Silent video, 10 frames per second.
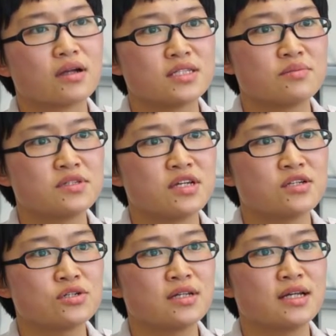
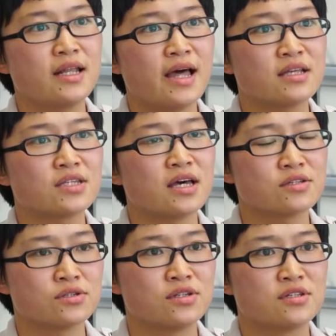substantially less
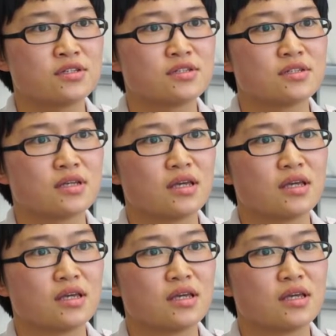hazardous,